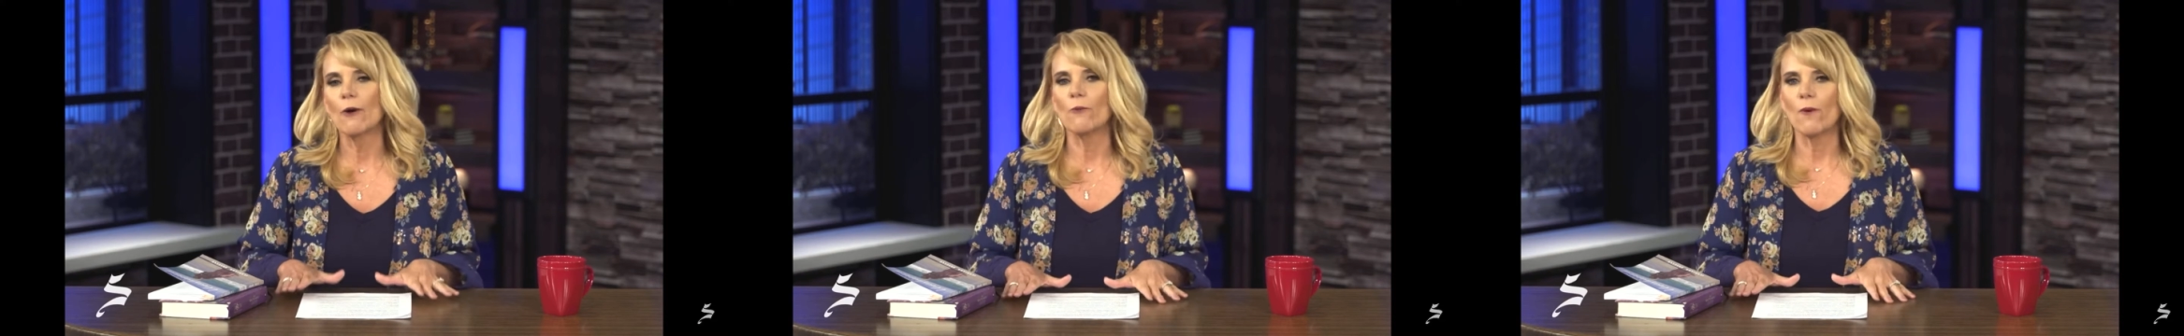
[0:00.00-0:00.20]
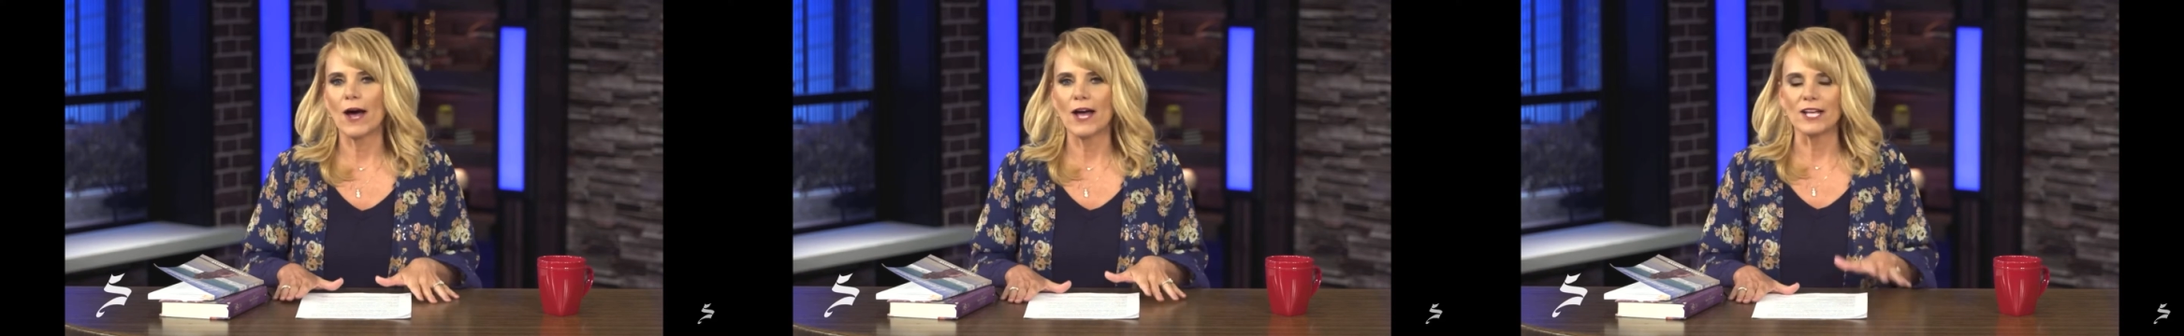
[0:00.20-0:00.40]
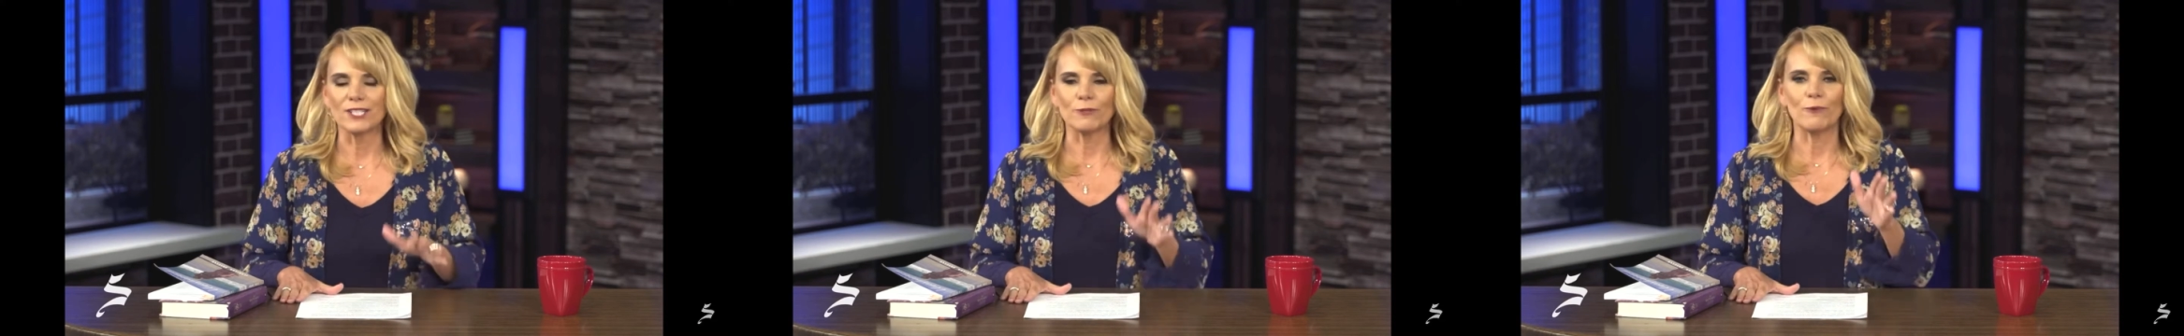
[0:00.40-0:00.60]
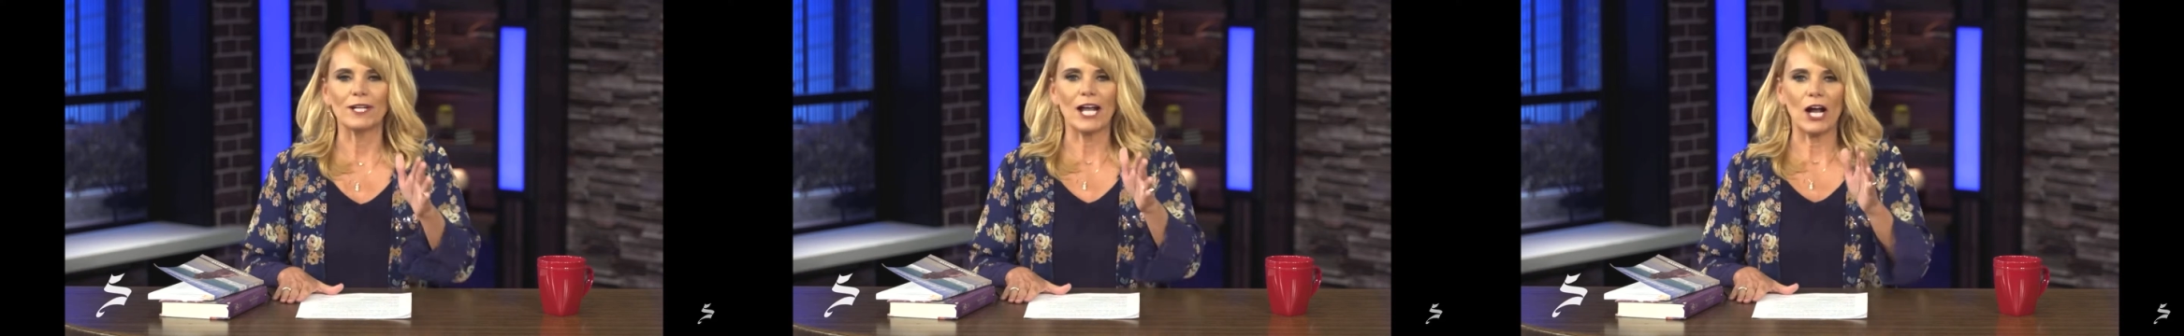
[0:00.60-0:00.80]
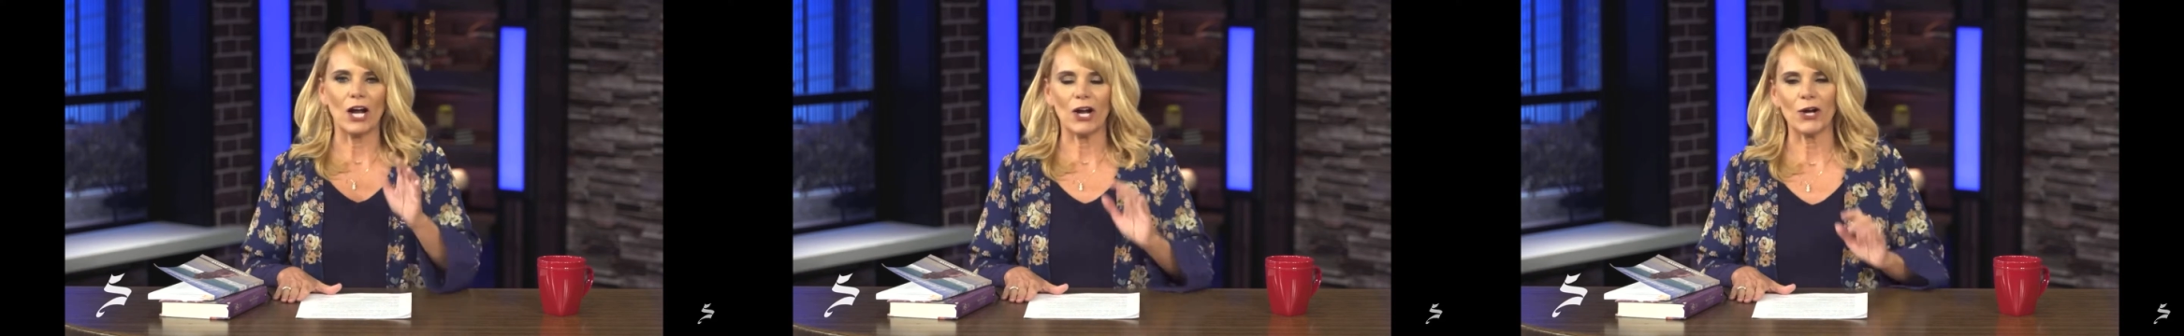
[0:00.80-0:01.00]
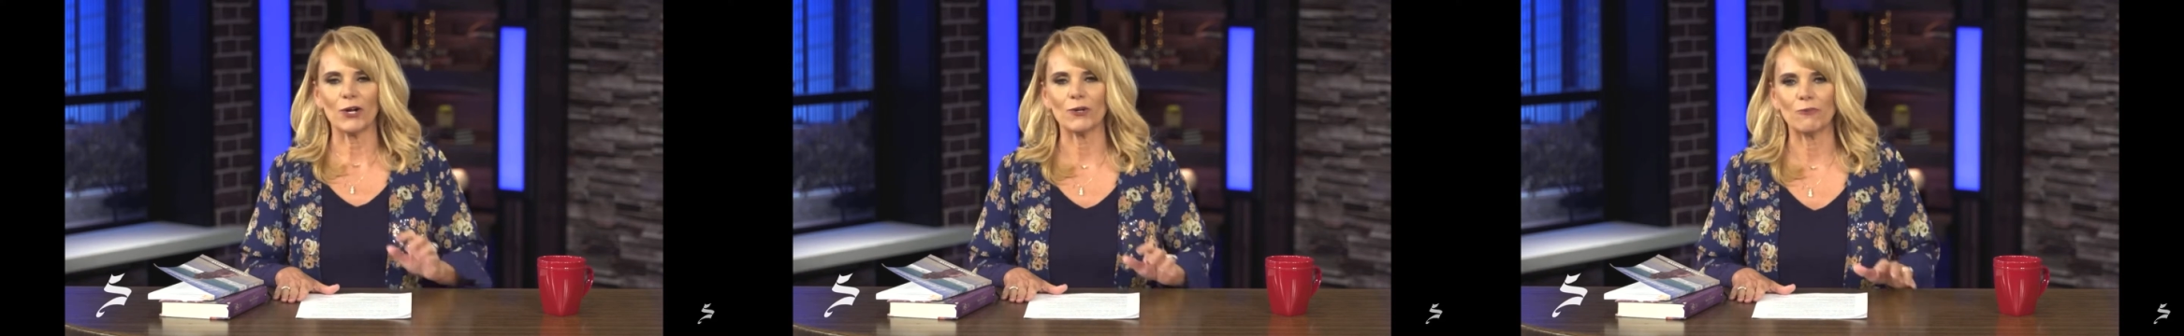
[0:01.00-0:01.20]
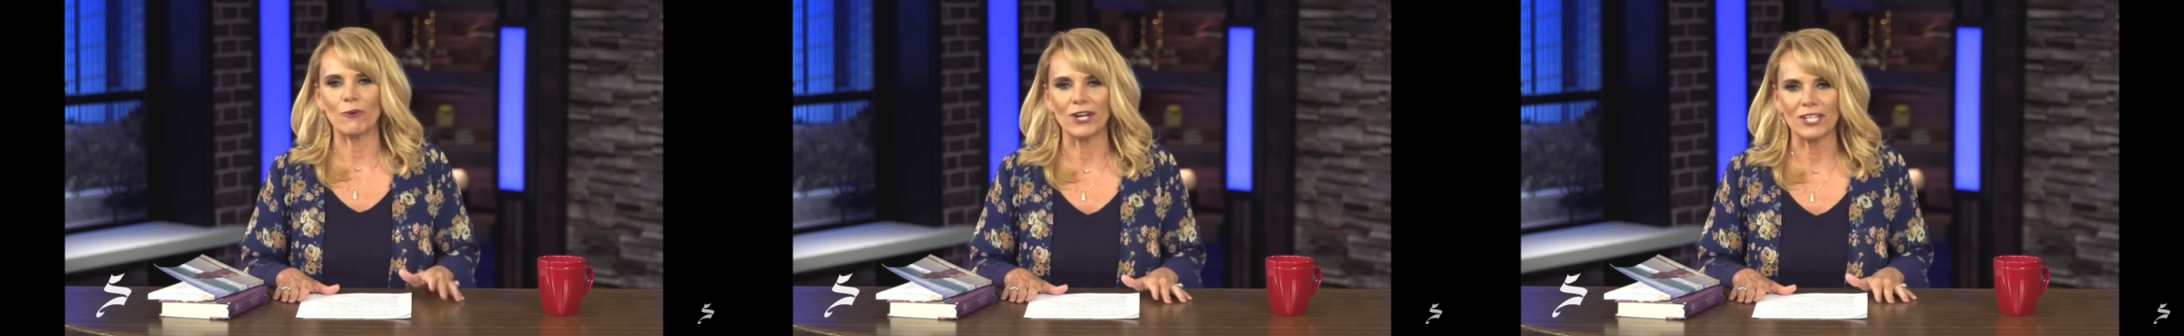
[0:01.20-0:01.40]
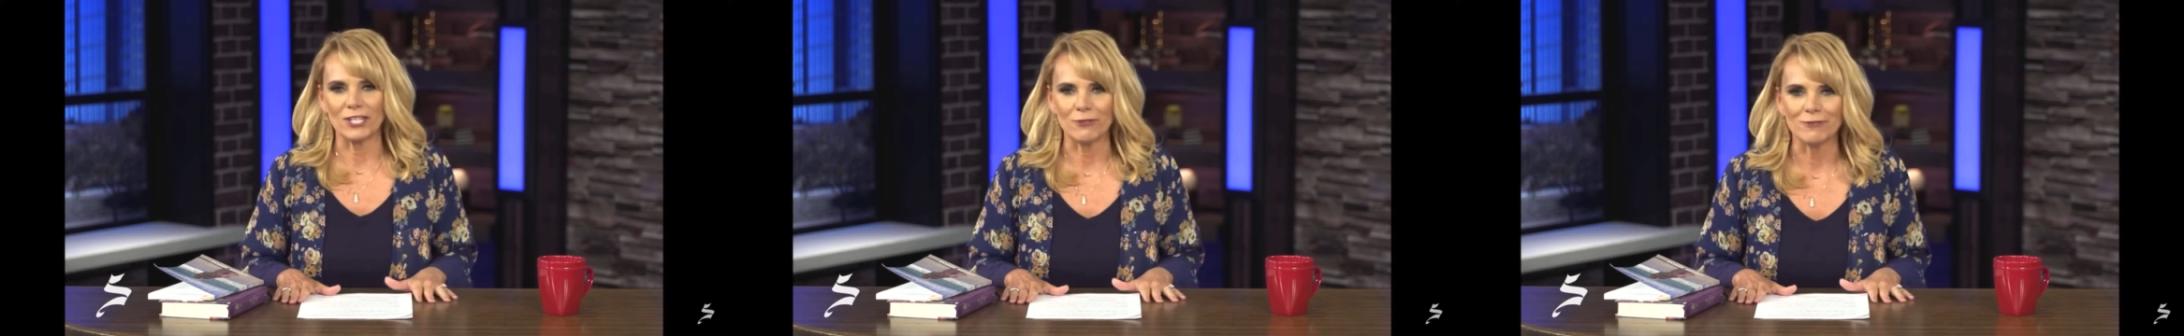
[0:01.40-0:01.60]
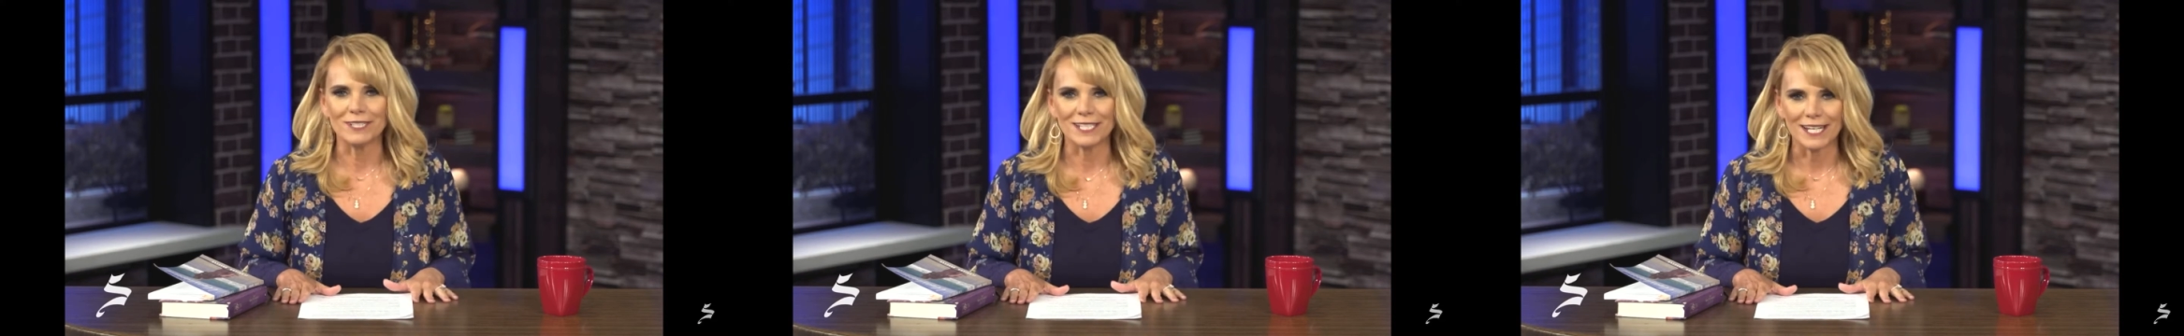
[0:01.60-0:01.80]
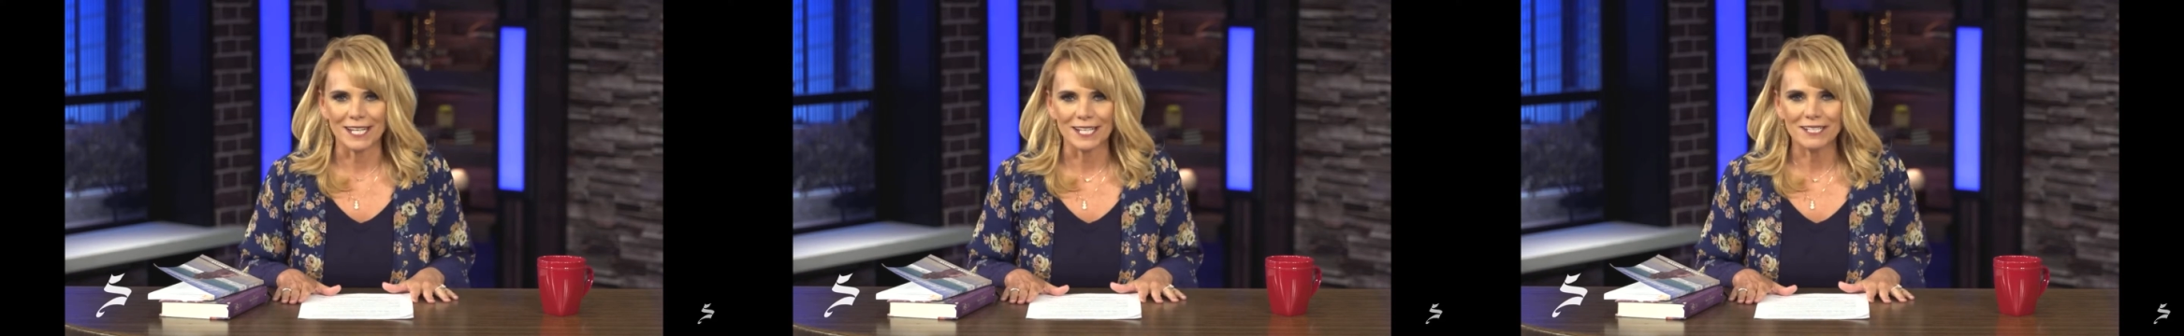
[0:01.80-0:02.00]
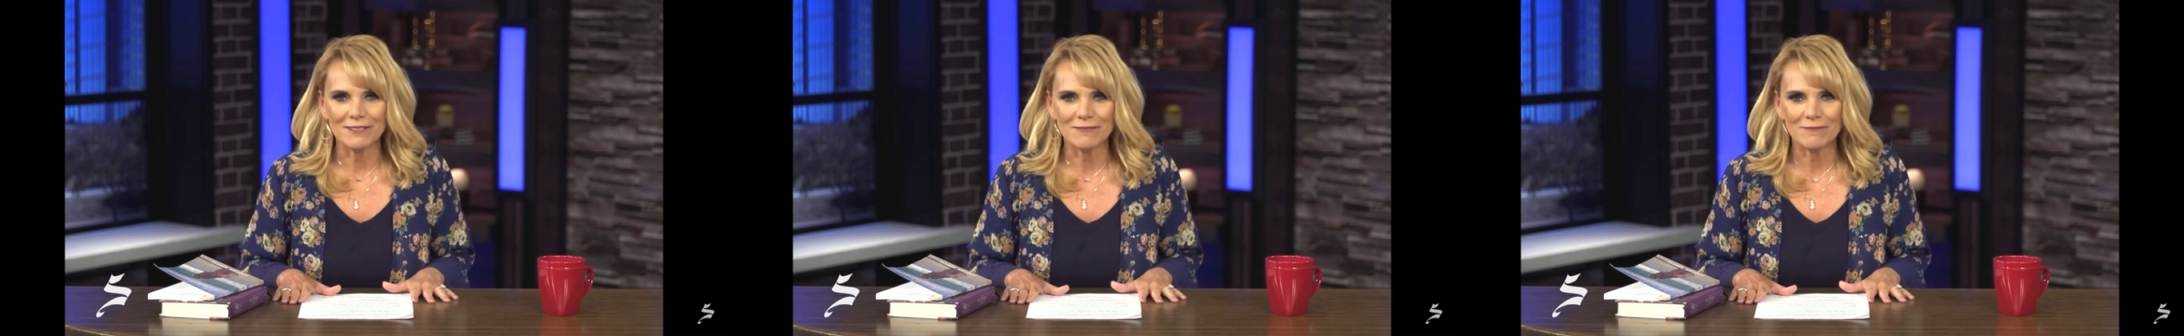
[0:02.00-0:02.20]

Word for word: was when I heard what you did.